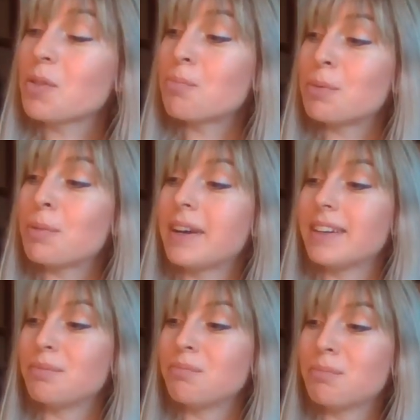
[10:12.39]
But
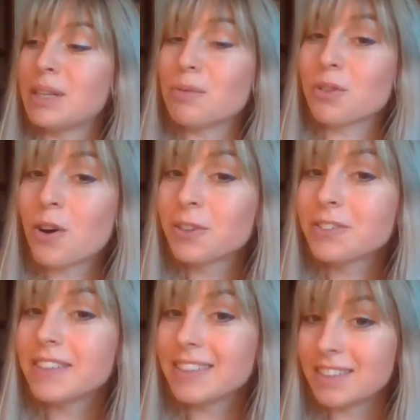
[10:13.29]
by being able to
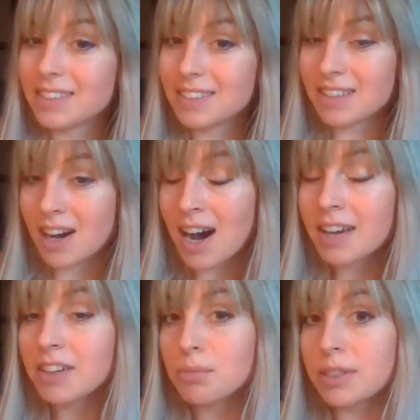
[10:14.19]
cultivate the
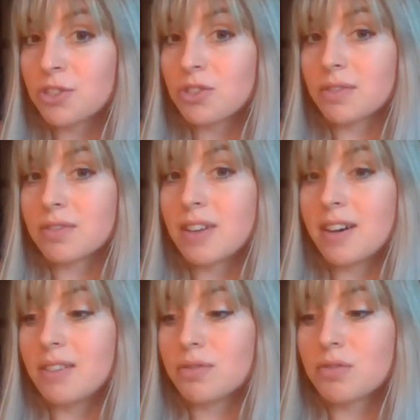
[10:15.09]
high vibration of
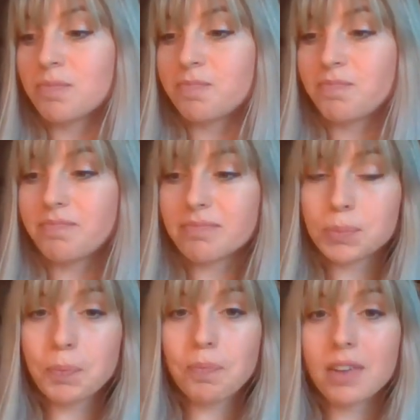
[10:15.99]
love,
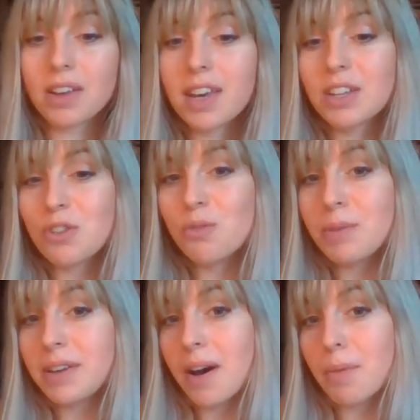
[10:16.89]
again, you
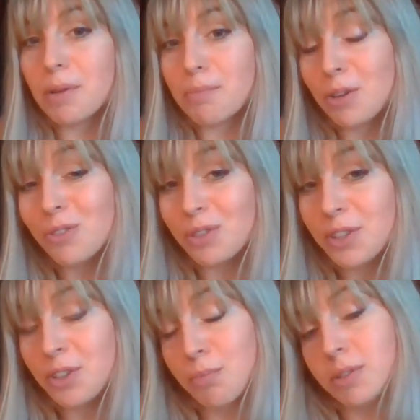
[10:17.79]
become immune.
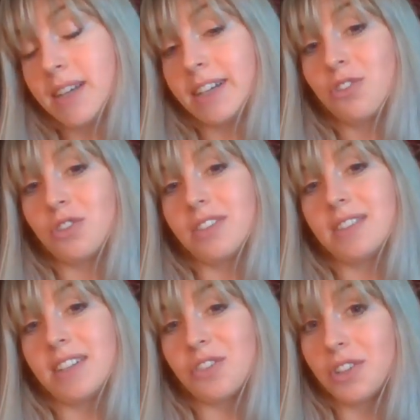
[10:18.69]
It's your protection,
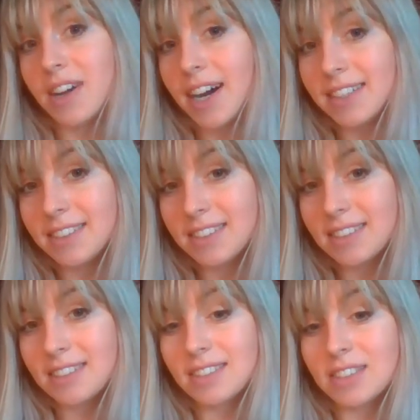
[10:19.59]
it's your
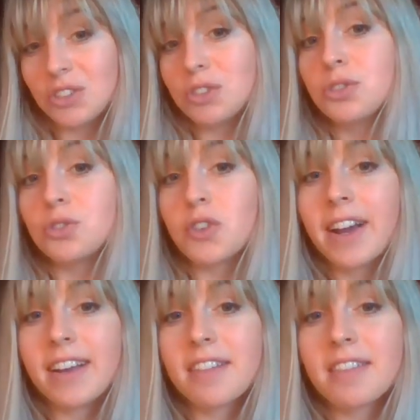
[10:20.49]
guidance, it's your
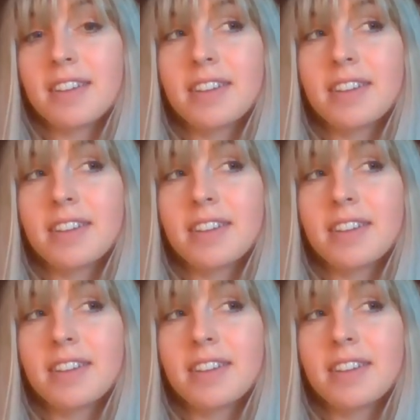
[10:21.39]
strength.